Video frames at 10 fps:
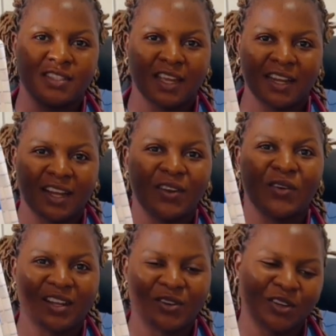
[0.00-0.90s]
say that
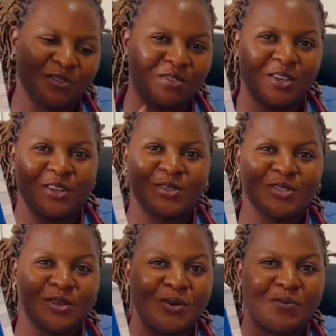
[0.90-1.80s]
on another video.
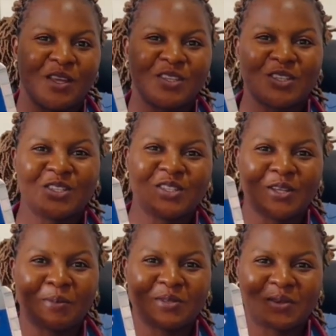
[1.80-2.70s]
So make sure to
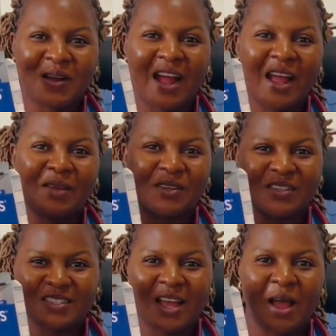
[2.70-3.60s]
subscribe
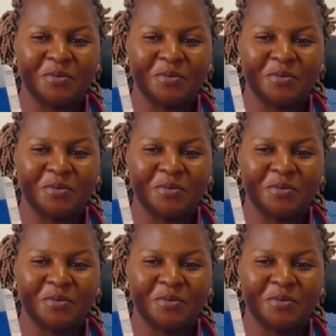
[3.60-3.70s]
because